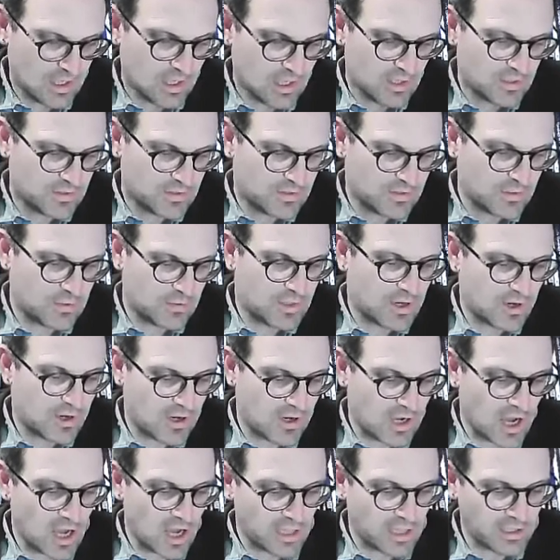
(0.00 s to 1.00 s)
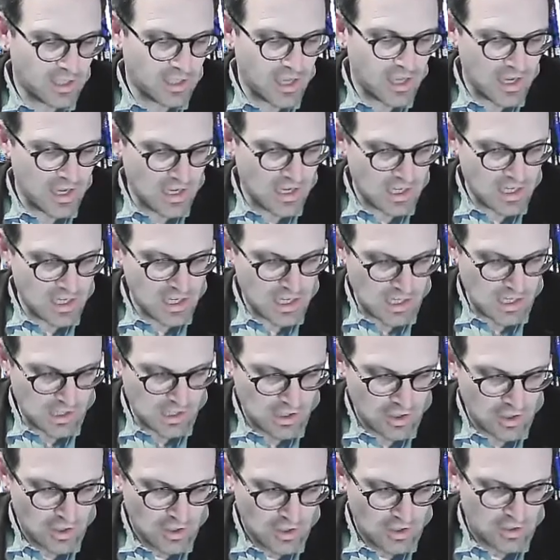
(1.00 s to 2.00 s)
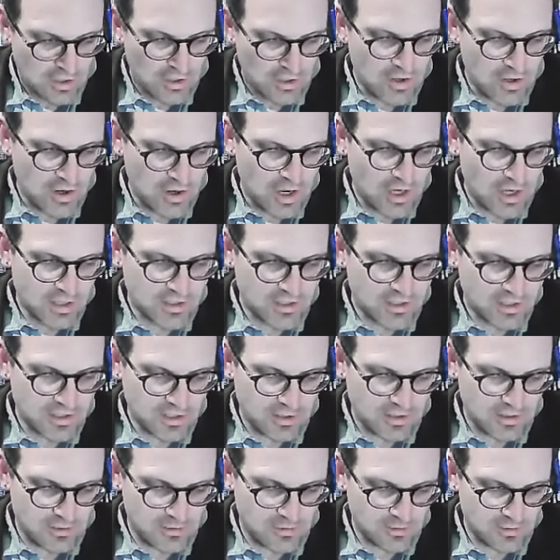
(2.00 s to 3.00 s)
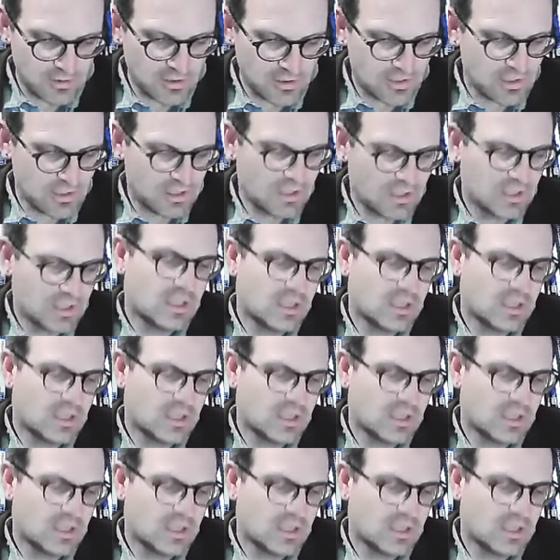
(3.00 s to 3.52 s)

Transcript: So their godlike king, Nausithous,